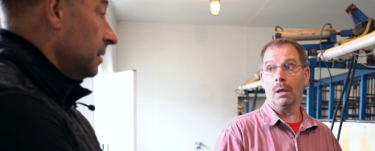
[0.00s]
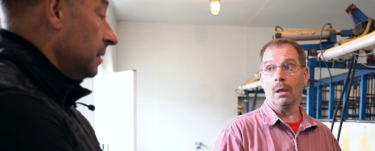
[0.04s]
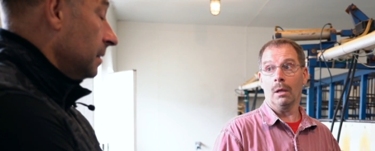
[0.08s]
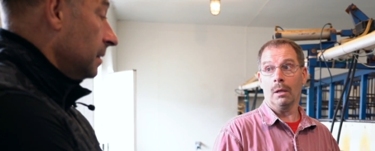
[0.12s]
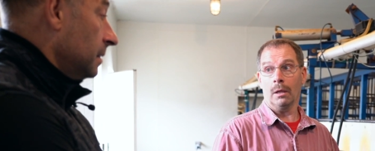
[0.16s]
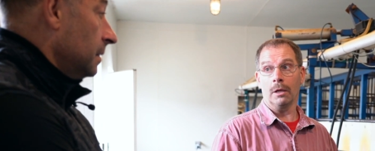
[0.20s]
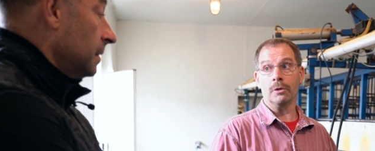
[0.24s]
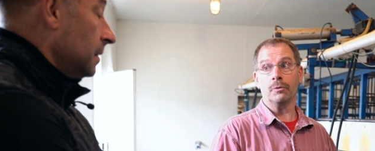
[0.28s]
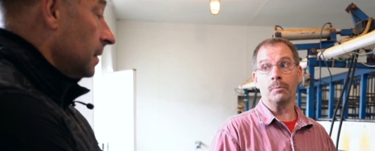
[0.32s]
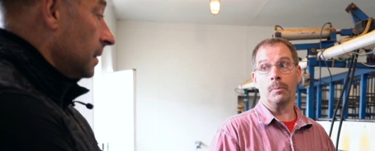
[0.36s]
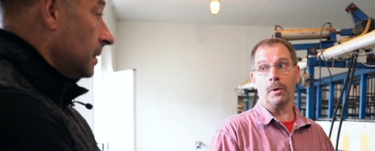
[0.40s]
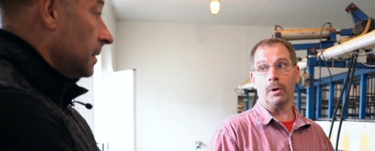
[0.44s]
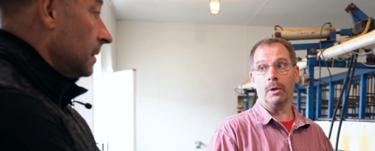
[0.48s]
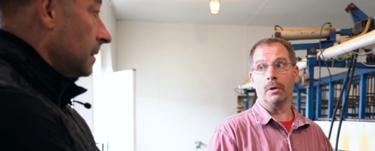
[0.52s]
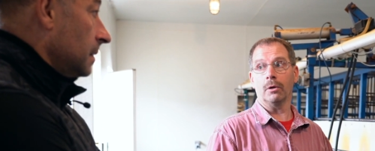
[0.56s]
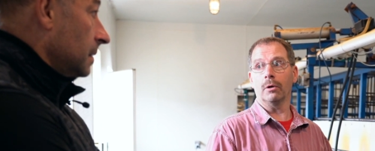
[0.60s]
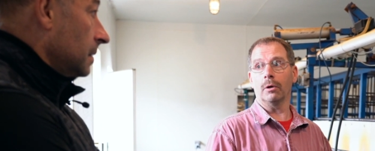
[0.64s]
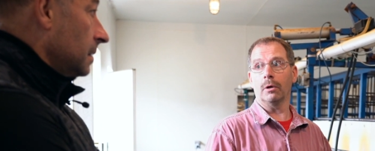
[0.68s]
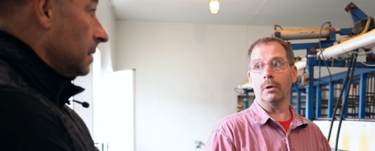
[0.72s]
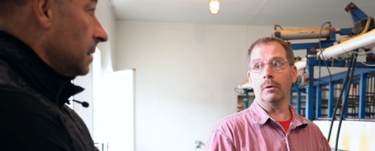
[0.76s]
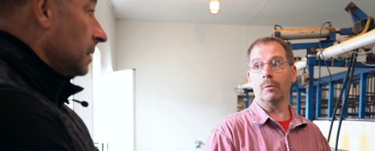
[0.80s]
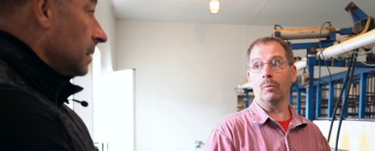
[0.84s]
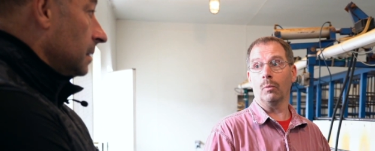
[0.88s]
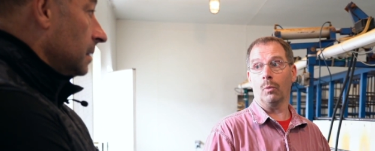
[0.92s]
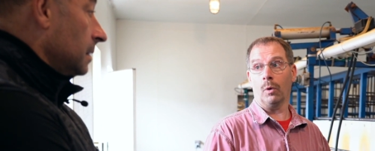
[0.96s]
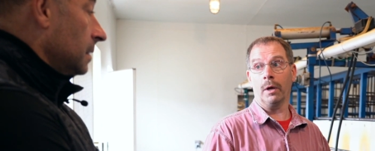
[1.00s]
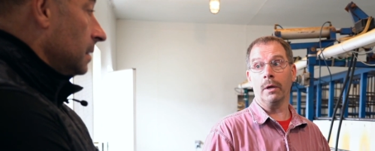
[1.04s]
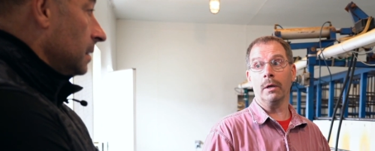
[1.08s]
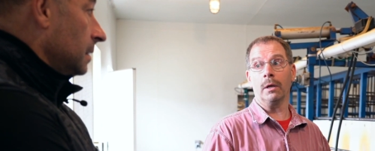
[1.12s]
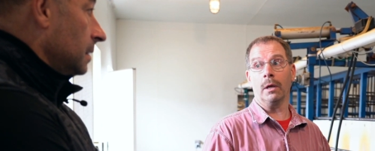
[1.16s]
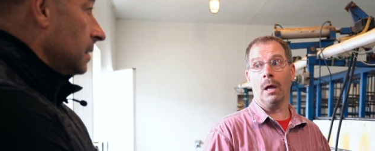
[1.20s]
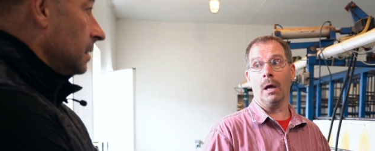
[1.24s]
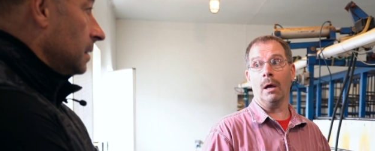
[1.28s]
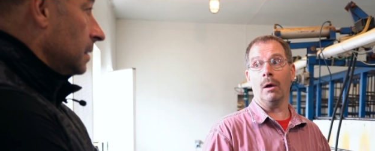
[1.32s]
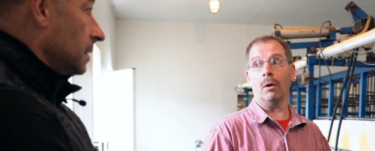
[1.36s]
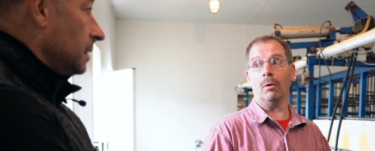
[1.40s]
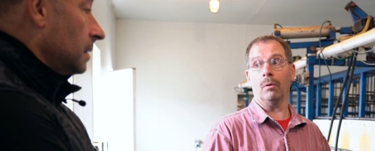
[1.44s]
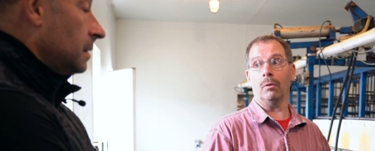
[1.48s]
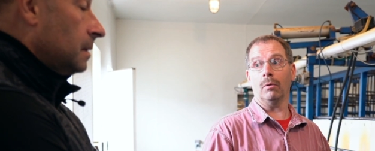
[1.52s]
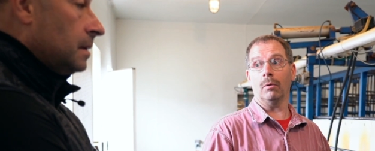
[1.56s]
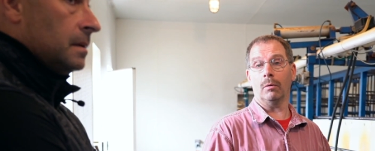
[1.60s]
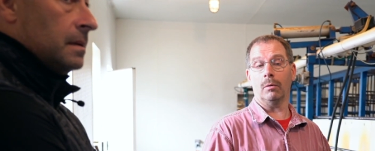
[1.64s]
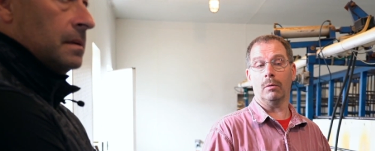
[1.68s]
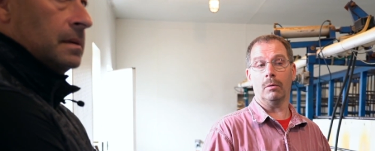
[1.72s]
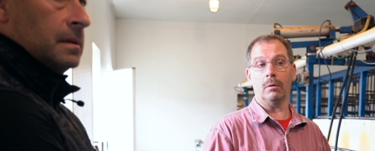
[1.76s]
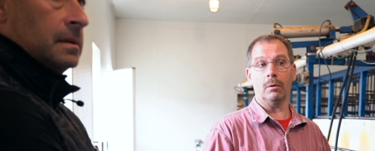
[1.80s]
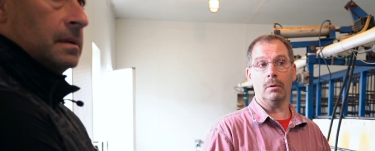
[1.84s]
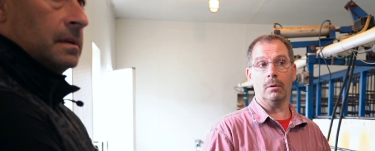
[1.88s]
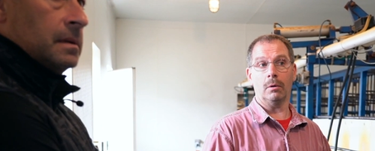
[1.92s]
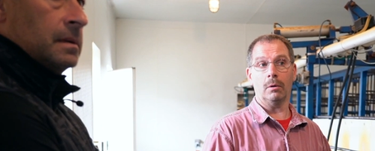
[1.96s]
Speaker 1: That's pretty good right now.
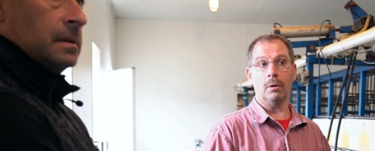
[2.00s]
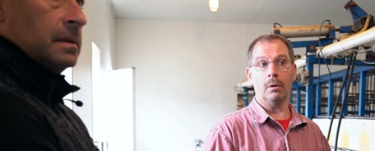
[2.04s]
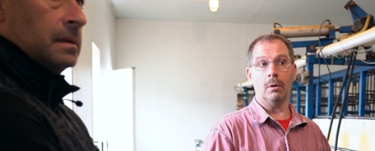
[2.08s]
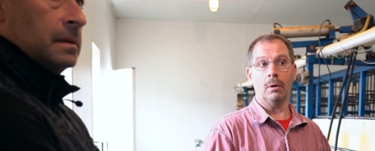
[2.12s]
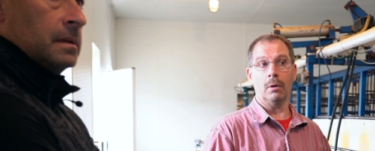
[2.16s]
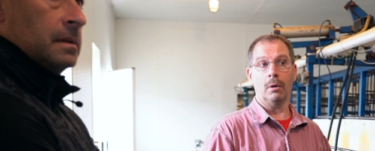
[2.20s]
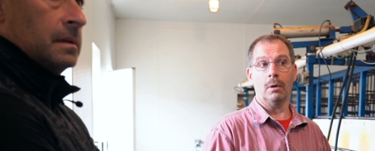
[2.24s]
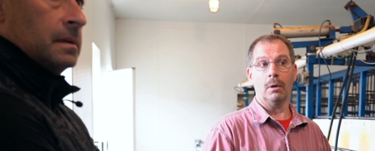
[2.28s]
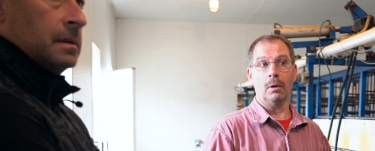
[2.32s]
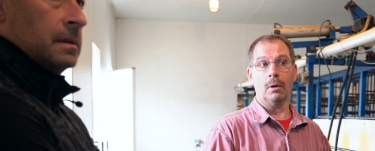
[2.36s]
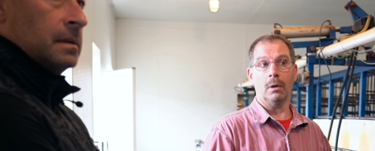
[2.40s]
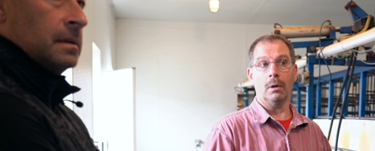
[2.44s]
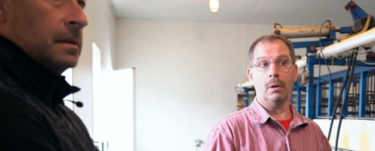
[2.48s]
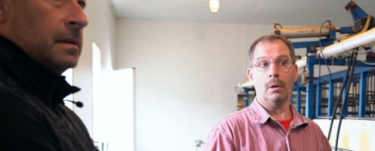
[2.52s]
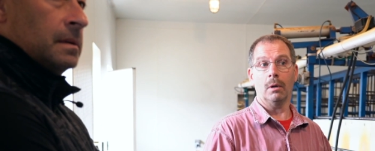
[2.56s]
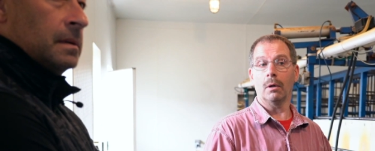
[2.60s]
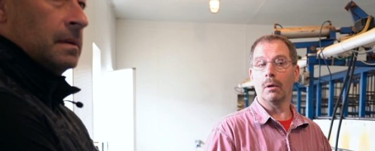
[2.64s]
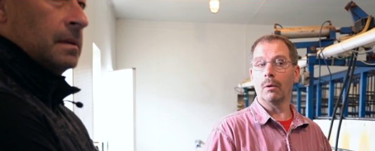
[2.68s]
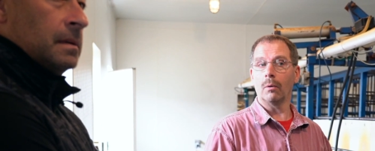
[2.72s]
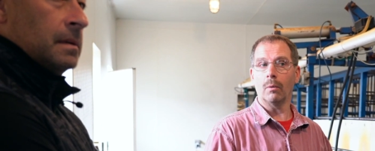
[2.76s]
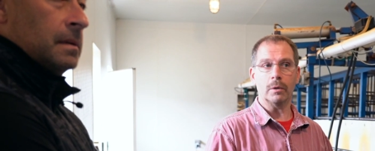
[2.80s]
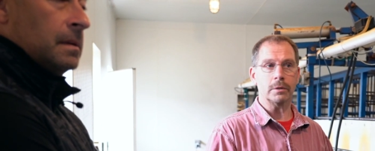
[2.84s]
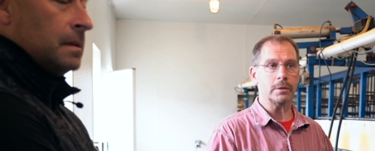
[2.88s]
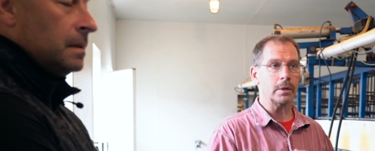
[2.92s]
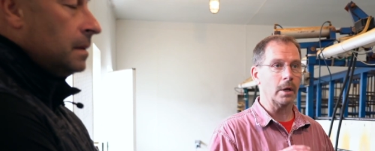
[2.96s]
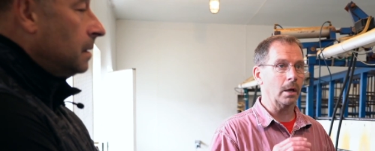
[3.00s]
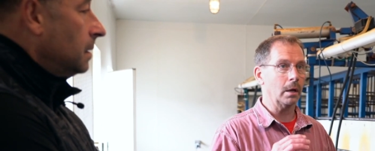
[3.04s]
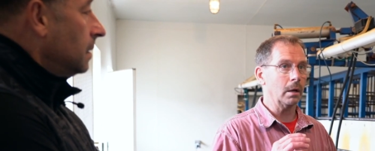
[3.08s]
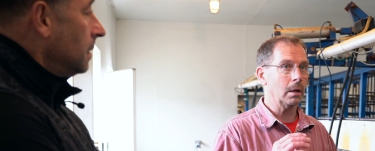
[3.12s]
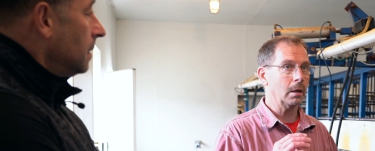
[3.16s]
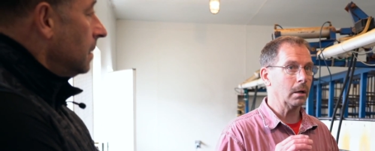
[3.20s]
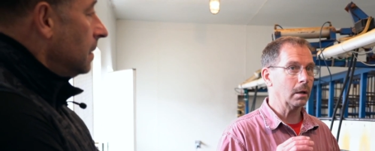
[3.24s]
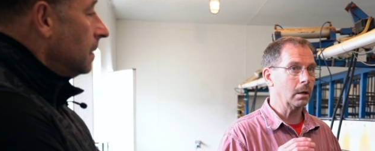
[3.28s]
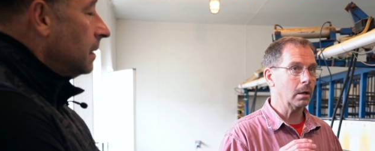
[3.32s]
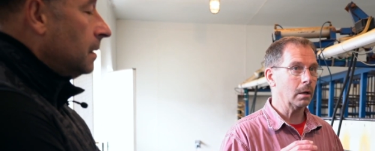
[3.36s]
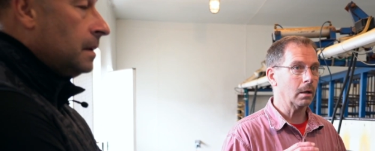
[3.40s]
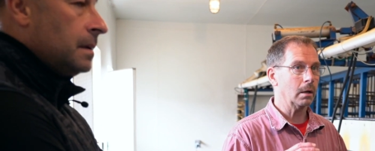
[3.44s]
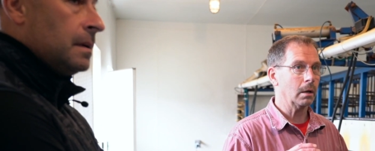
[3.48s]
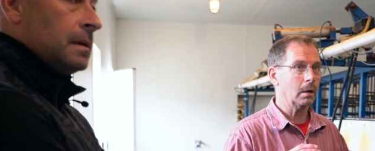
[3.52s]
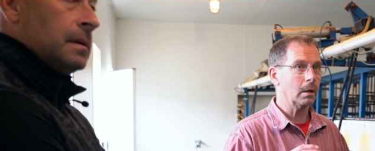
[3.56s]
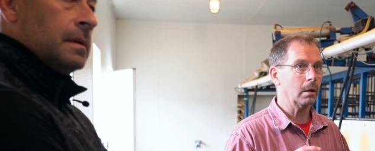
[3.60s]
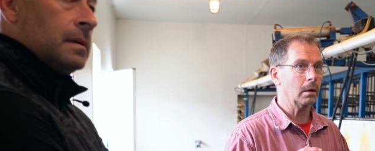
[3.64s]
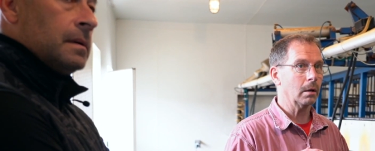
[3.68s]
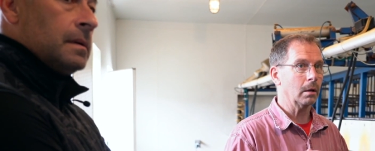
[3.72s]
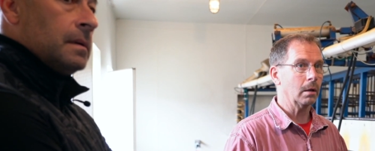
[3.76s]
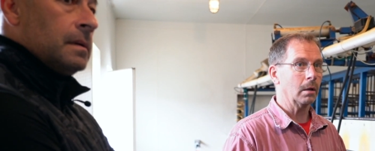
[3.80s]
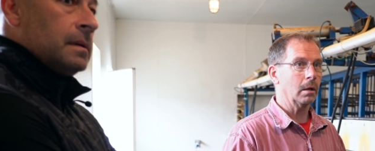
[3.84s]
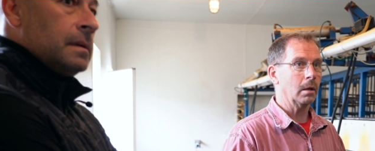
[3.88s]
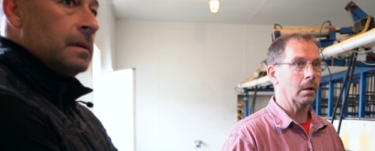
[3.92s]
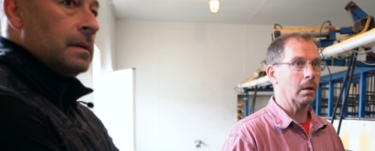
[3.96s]
Often? What's that? How
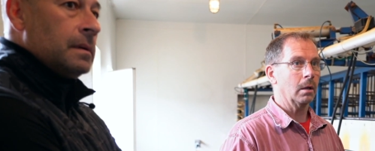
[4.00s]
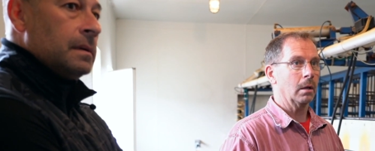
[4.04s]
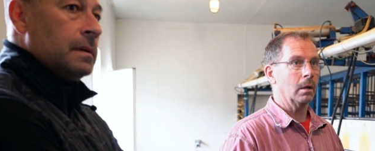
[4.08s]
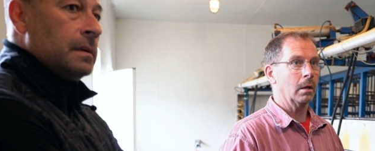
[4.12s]
often are they